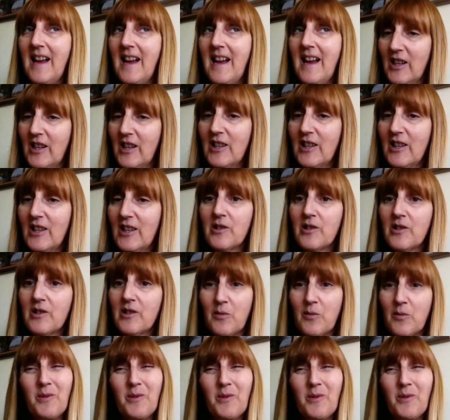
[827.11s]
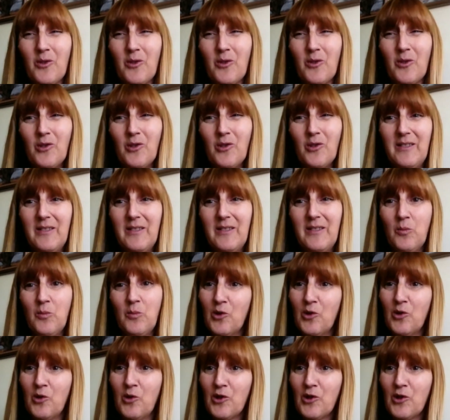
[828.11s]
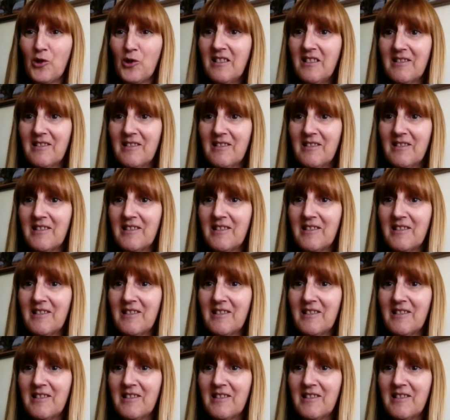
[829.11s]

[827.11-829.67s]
I actually couldn't swallow at all, even water.